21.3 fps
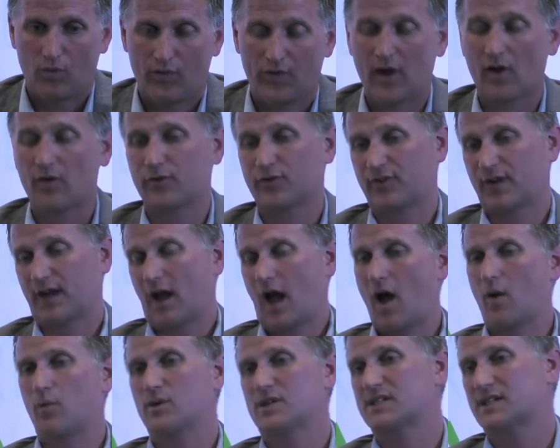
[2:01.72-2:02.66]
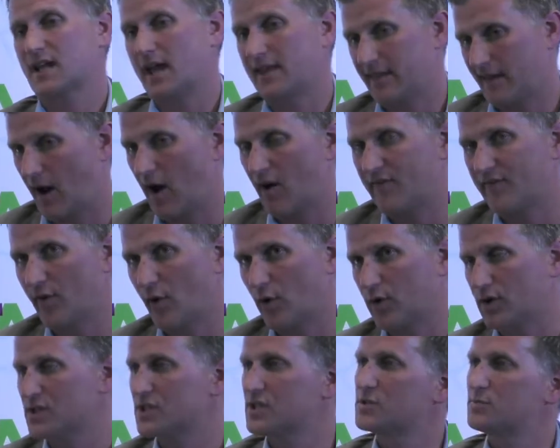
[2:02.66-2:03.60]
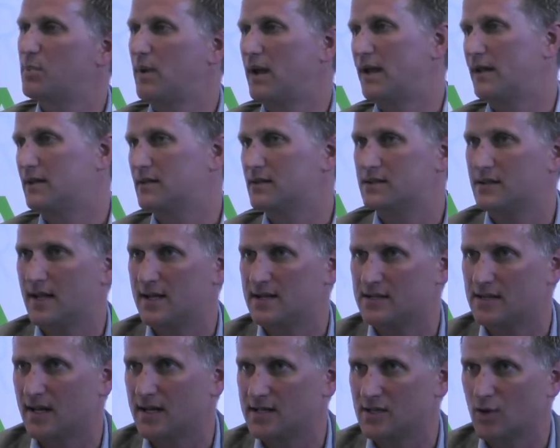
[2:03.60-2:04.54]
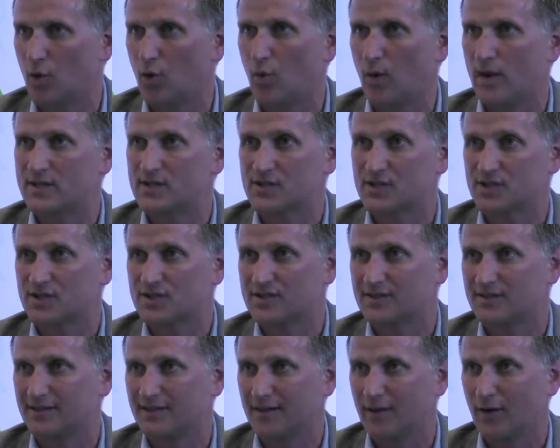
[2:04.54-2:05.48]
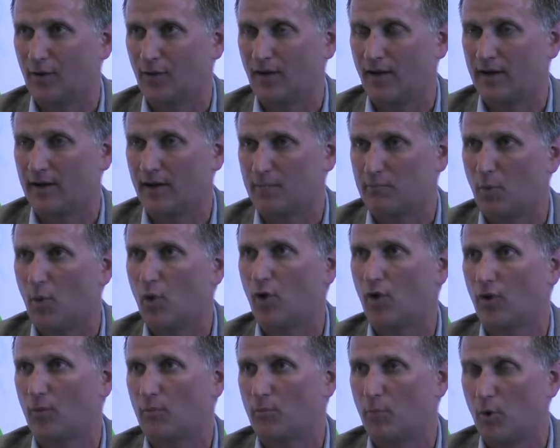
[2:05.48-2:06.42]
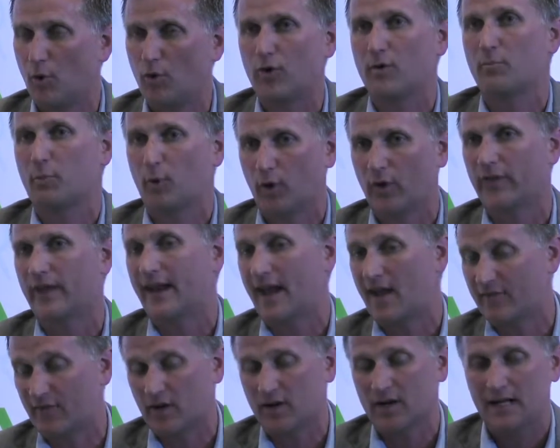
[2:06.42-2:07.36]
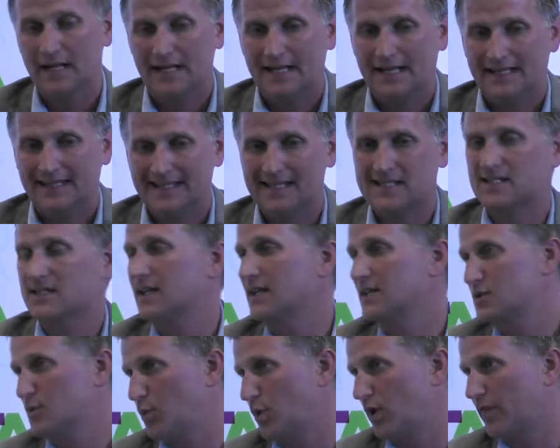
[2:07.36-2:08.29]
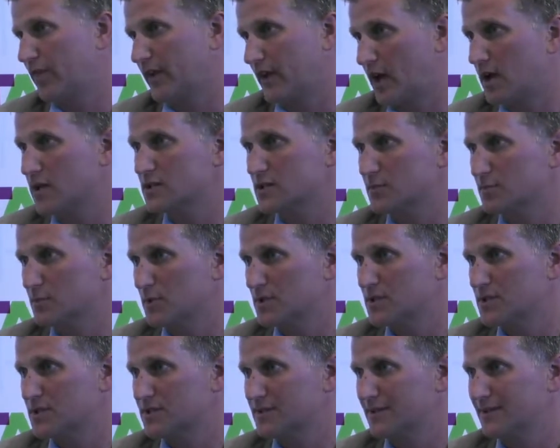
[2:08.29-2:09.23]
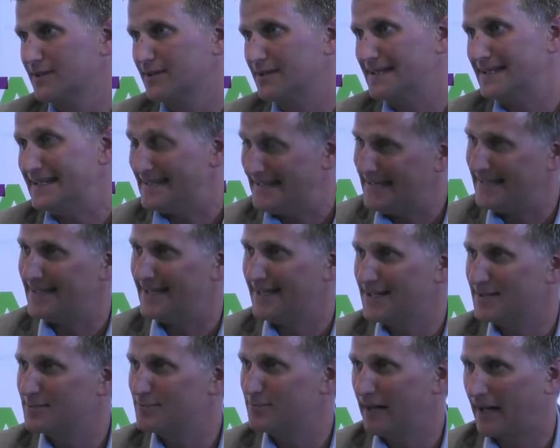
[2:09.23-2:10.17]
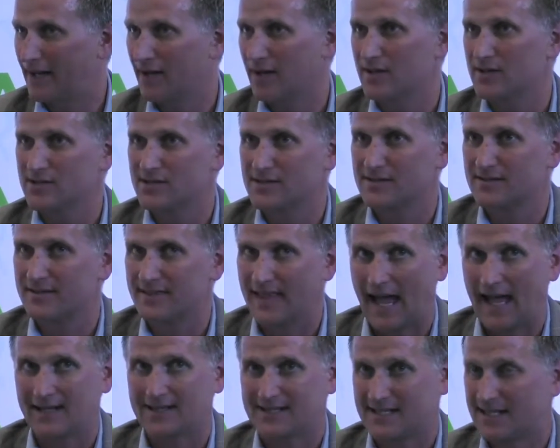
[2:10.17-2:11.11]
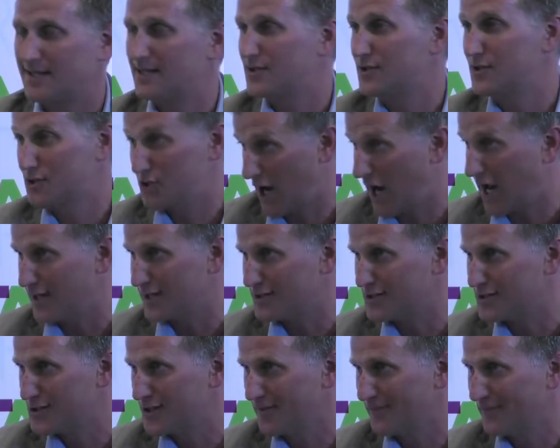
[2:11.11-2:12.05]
The other thing I would say that our focus has been is always just more important than ever, listening to what the customers needed, because that did change,